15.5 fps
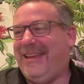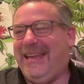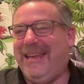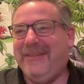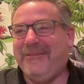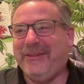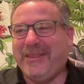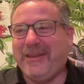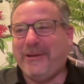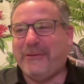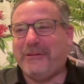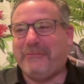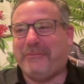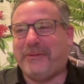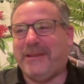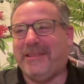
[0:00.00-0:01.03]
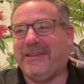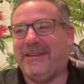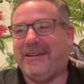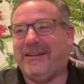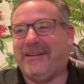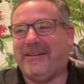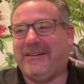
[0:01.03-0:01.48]
even though we've been
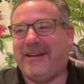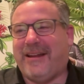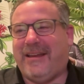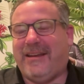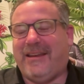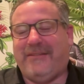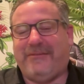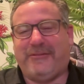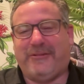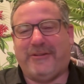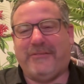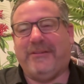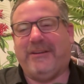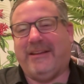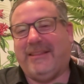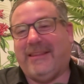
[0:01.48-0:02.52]
there and have driven in